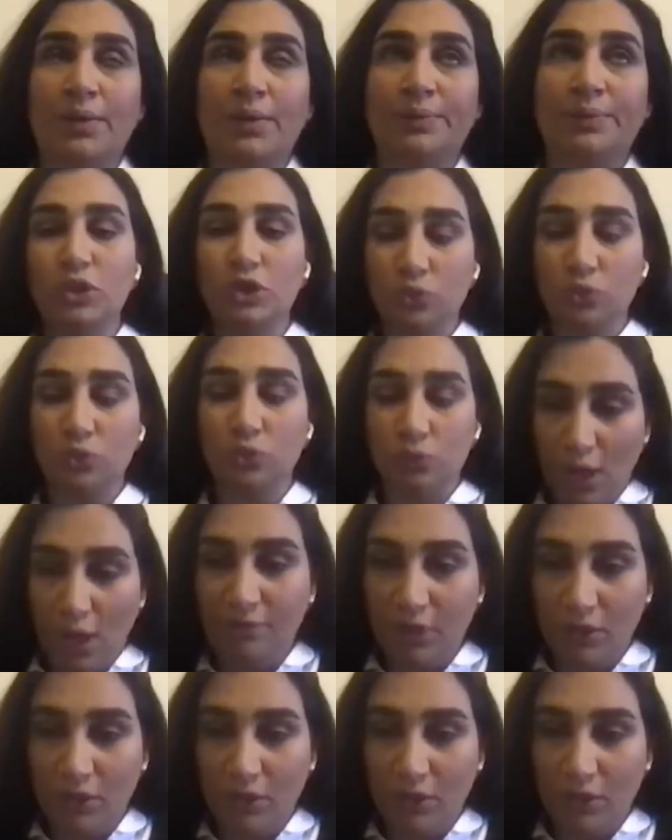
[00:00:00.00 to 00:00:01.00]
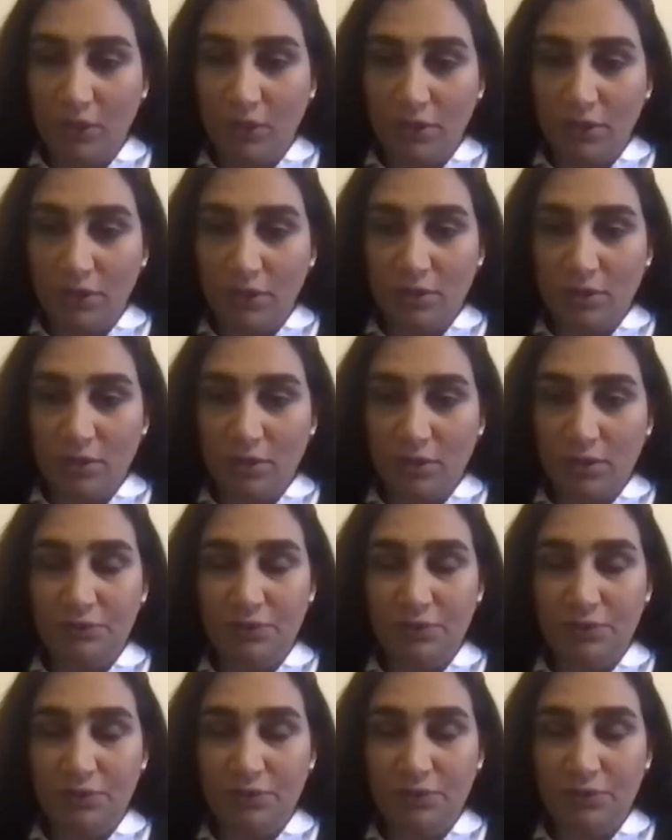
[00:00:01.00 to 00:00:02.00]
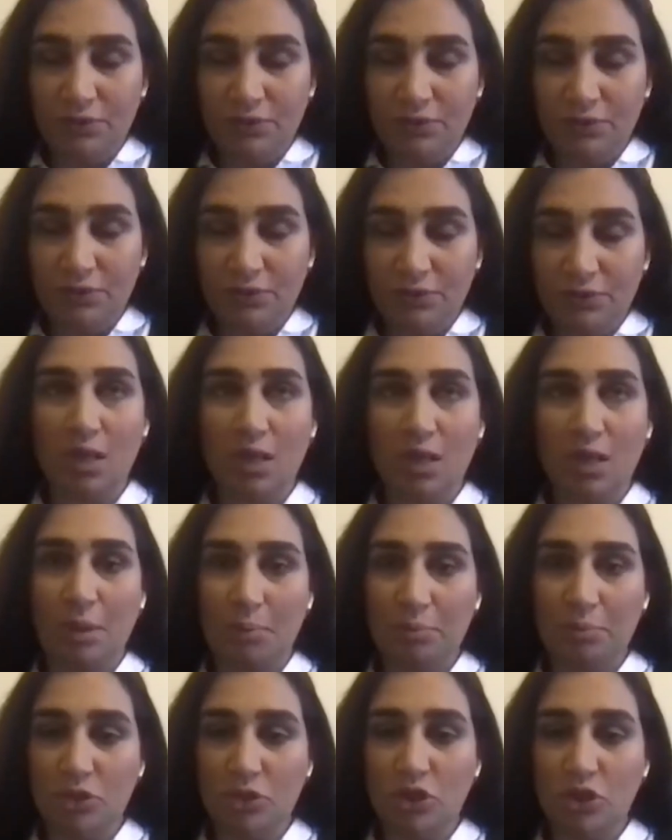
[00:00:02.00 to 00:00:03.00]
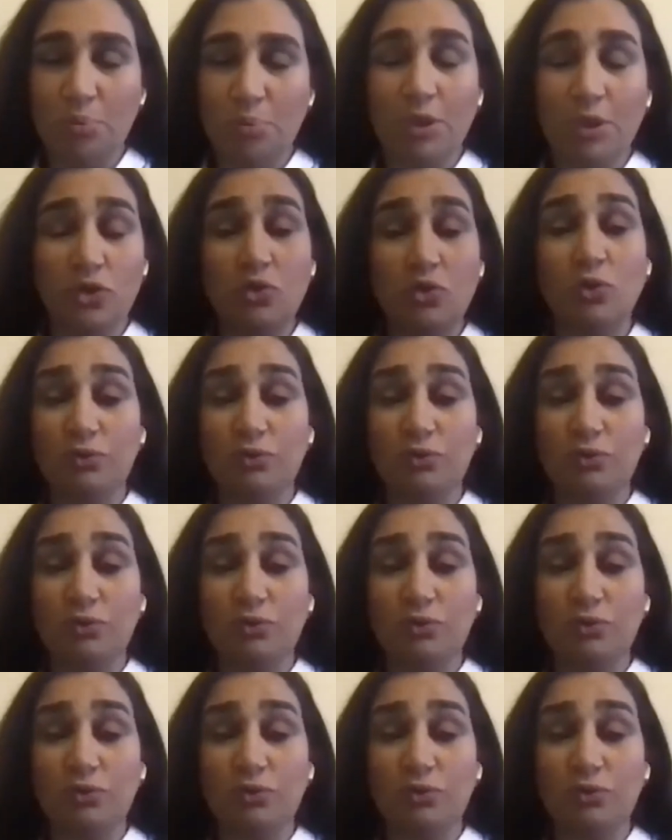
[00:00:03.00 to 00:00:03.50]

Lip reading: We do have lots of nationalities in our membership,